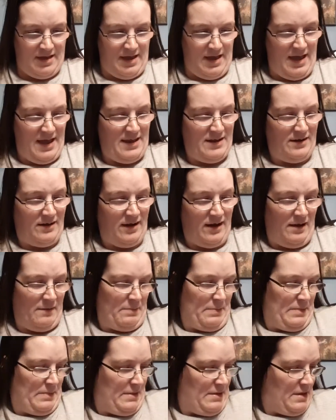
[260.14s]
And
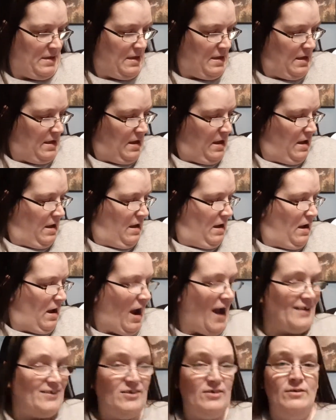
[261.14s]

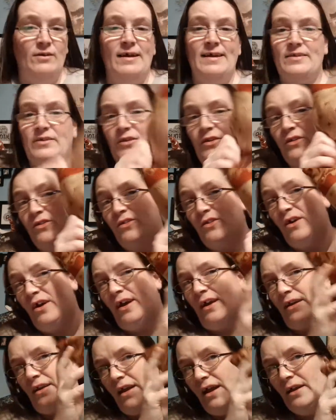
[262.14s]
I do like the
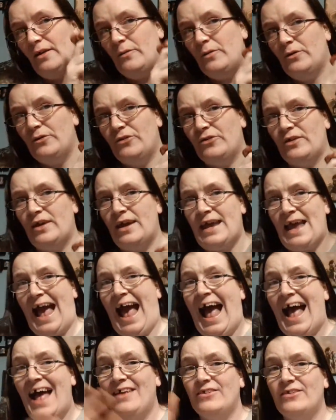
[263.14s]
design. And I will say,
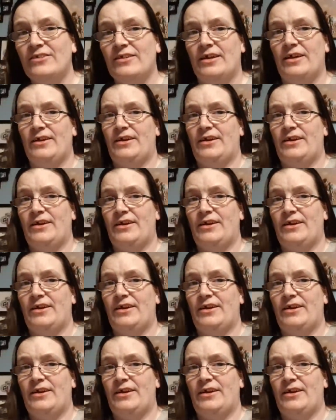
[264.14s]
as a